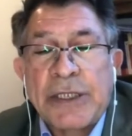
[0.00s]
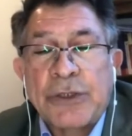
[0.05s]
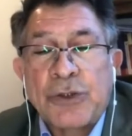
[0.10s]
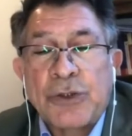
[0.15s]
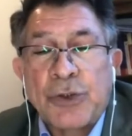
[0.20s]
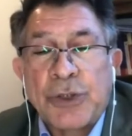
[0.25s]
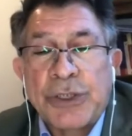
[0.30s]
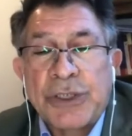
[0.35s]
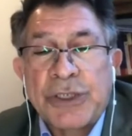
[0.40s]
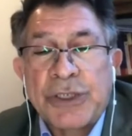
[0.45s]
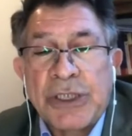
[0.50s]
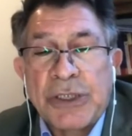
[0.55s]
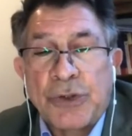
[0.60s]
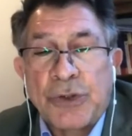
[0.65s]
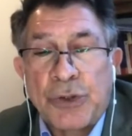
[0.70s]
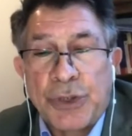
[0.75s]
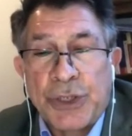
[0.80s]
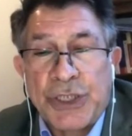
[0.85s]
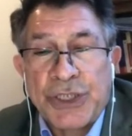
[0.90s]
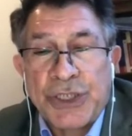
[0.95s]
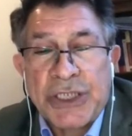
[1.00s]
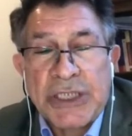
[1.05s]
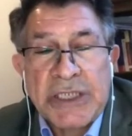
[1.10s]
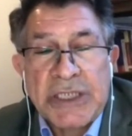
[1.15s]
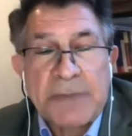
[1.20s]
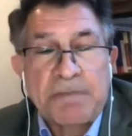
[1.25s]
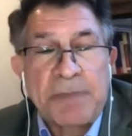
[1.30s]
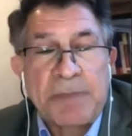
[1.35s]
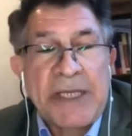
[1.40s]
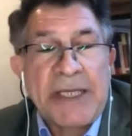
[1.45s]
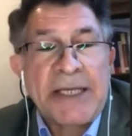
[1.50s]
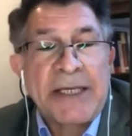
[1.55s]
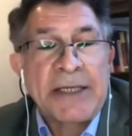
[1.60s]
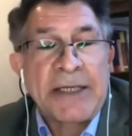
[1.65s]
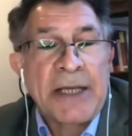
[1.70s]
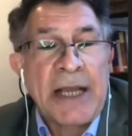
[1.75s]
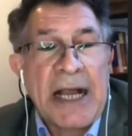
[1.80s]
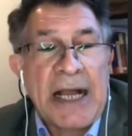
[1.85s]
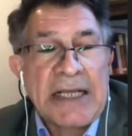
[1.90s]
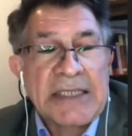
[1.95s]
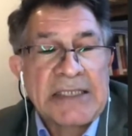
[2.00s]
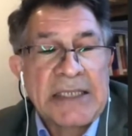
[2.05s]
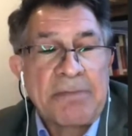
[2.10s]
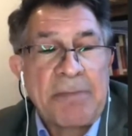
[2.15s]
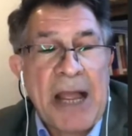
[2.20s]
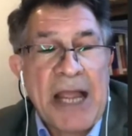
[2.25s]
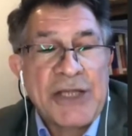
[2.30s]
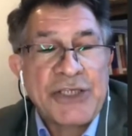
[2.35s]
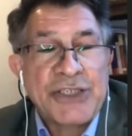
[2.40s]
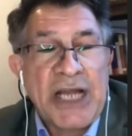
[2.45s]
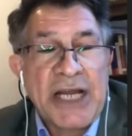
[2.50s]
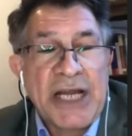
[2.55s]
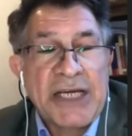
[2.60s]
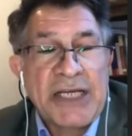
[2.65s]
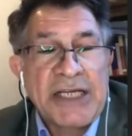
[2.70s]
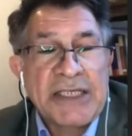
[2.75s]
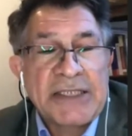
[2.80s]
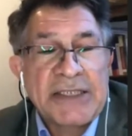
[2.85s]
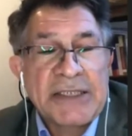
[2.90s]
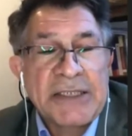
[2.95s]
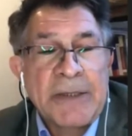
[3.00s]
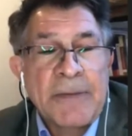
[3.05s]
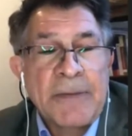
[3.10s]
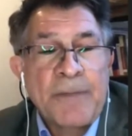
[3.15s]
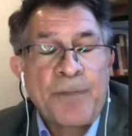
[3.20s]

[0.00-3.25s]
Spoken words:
Turkish-speaking Azerbaijanis,